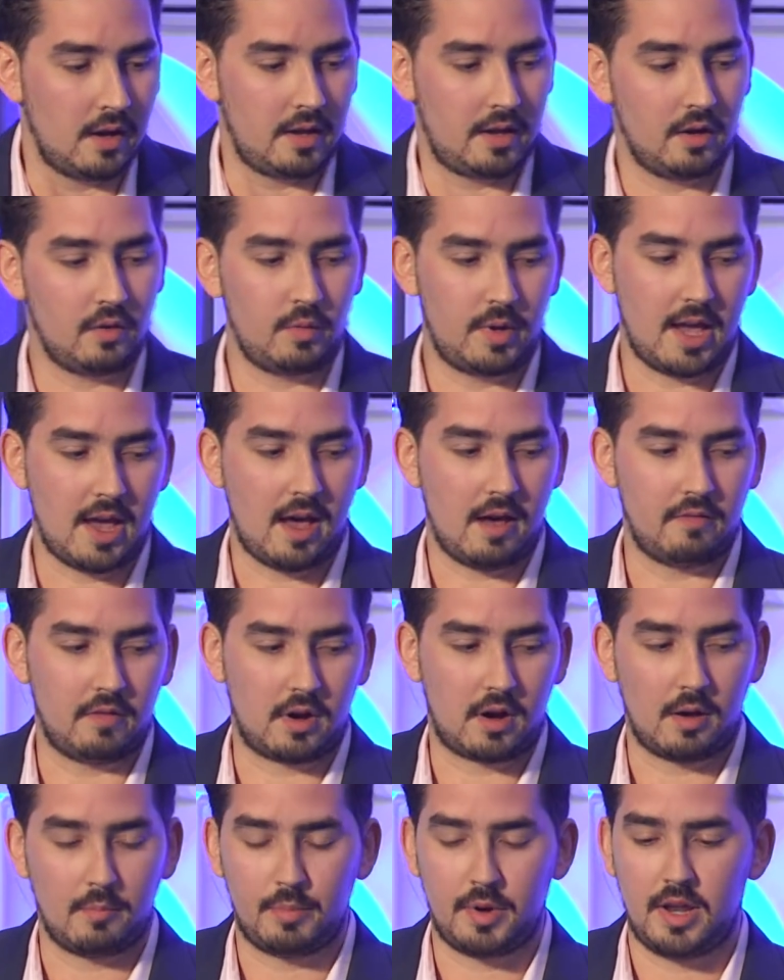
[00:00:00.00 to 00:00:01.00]
Here we have
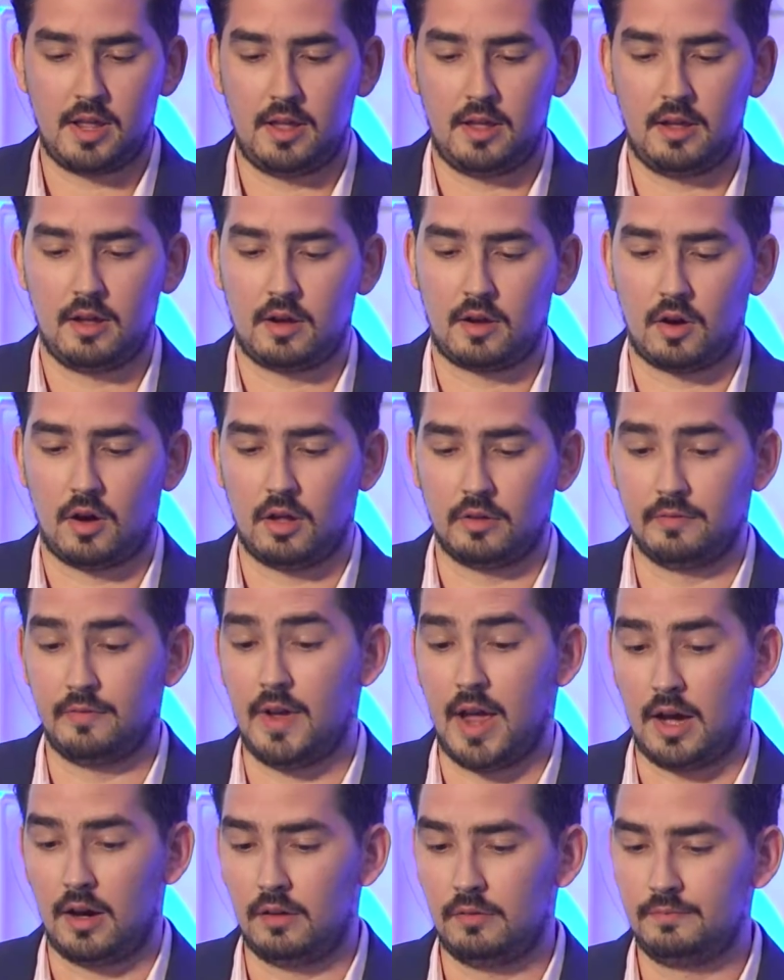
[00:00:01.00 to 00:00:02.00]
a company called
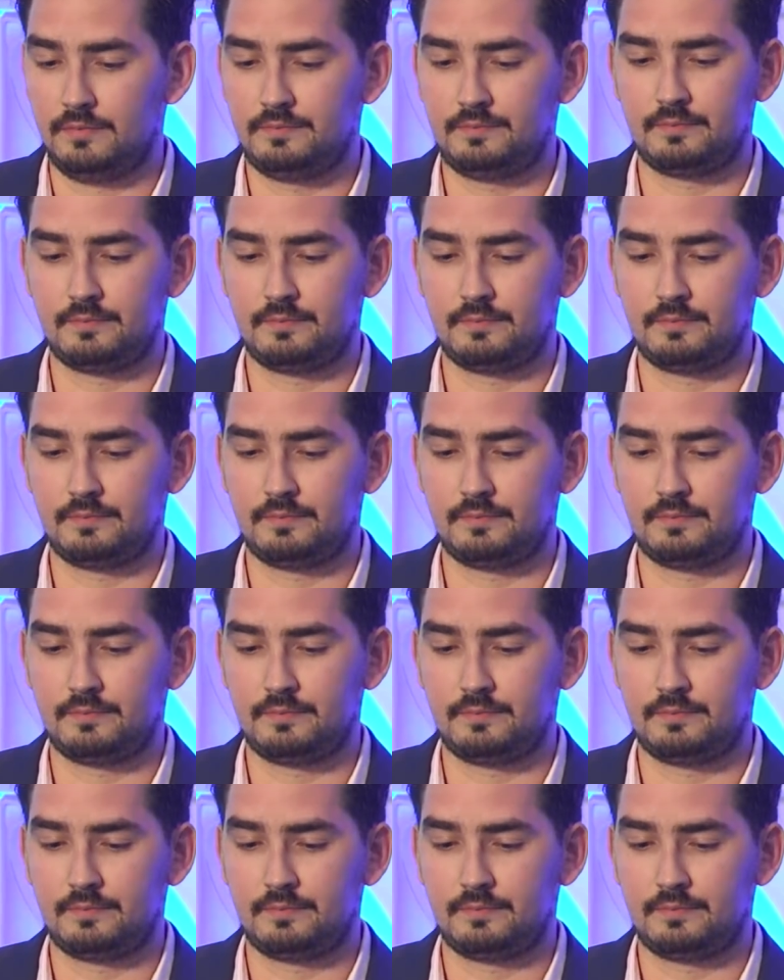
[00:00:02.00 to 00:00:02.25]
Veil.